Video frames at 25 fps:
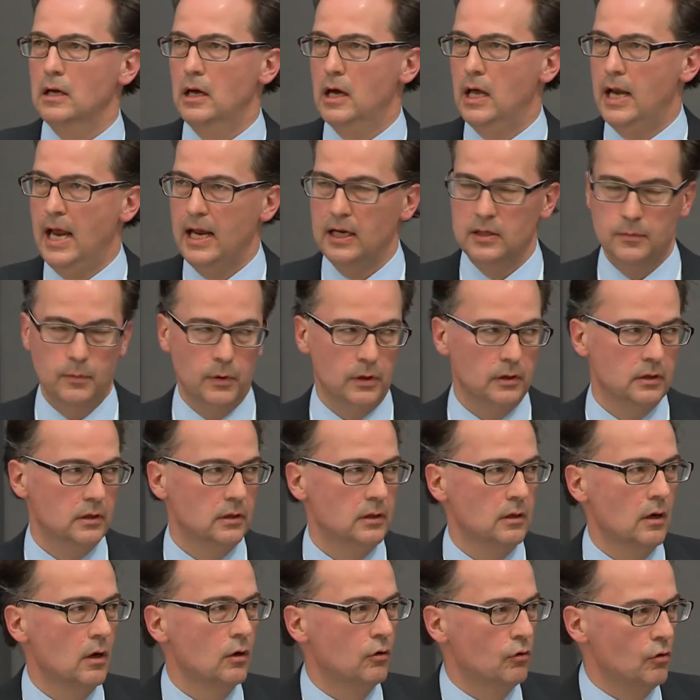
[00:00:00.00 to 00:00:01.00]
an
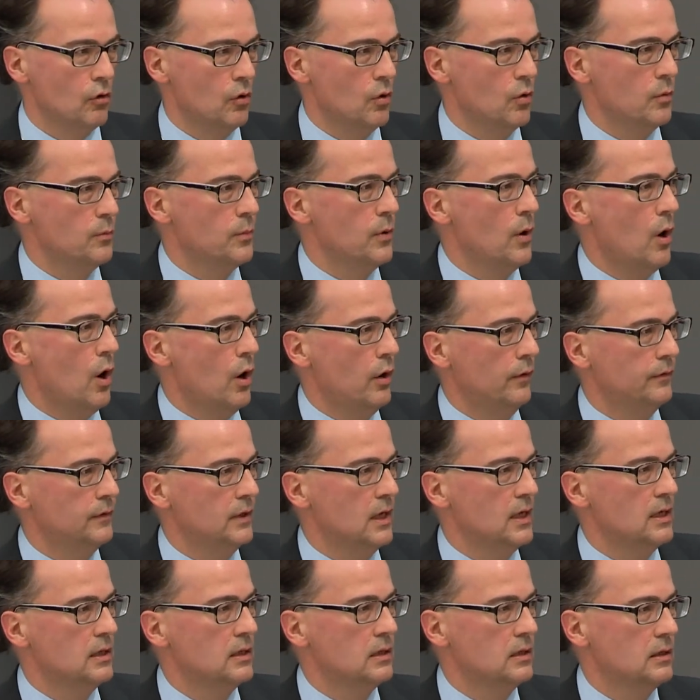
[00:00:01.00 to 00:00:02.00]
experts group on
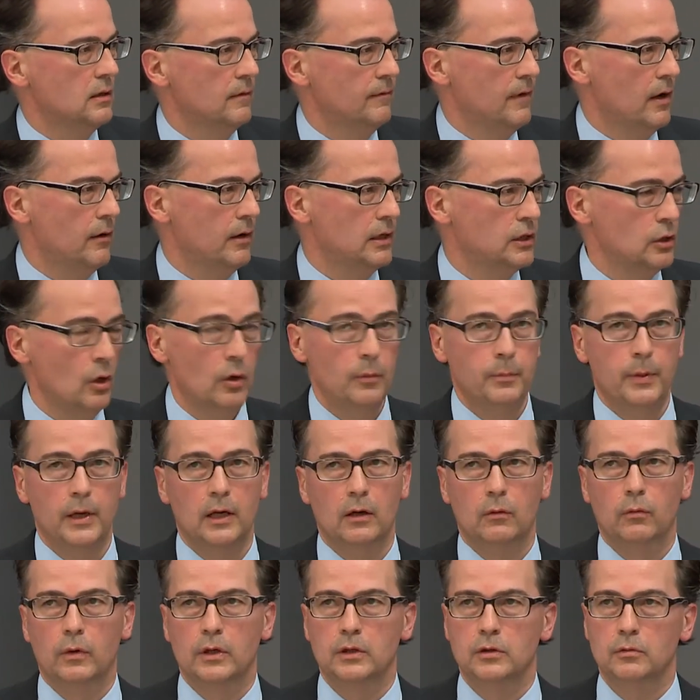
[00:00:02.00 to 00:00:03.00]
this very topic,
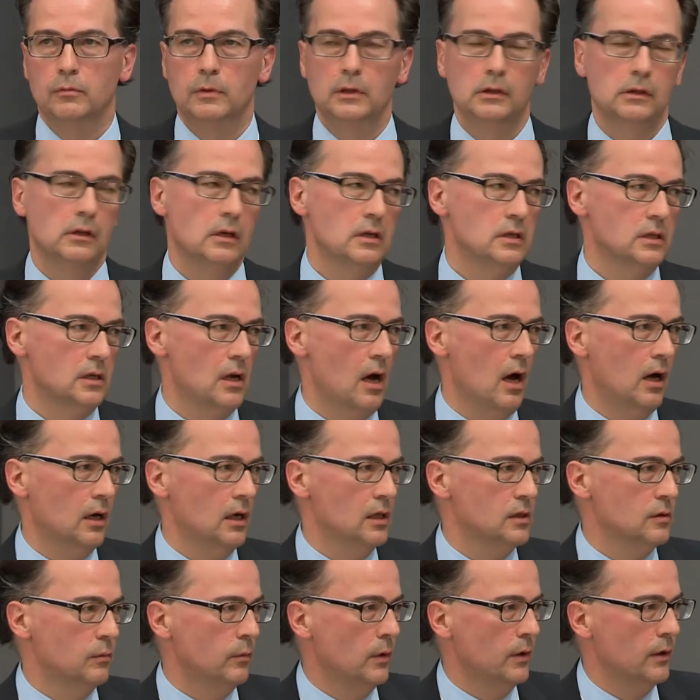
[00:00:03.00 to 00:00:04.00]
which will start
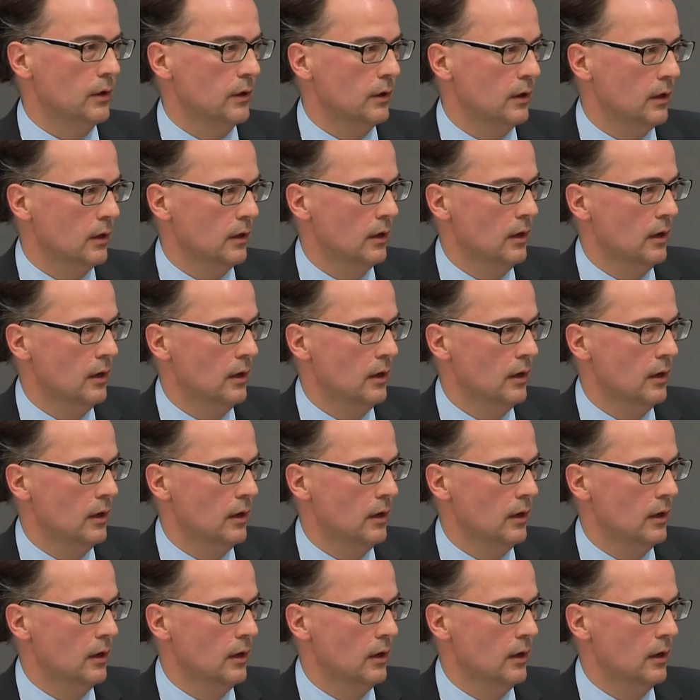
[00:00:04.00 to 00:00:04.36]
its work